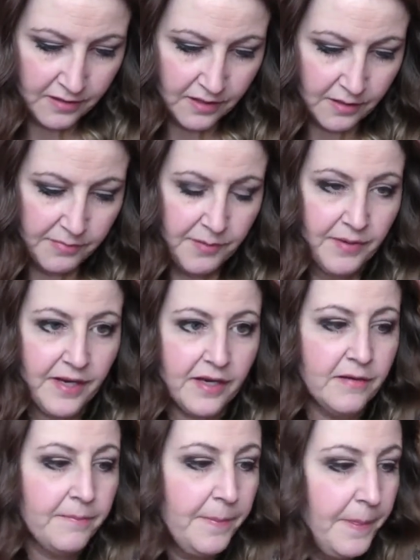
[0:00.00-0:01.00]
That'd be
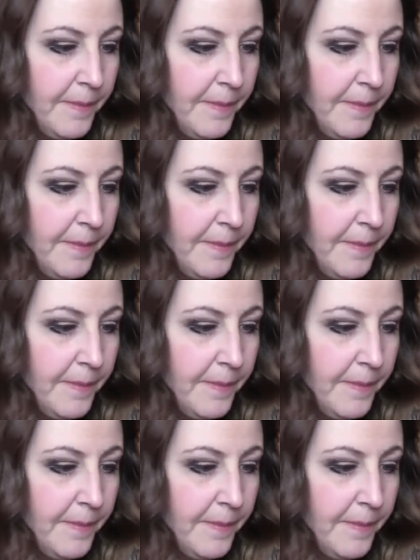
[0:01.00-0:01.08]
better.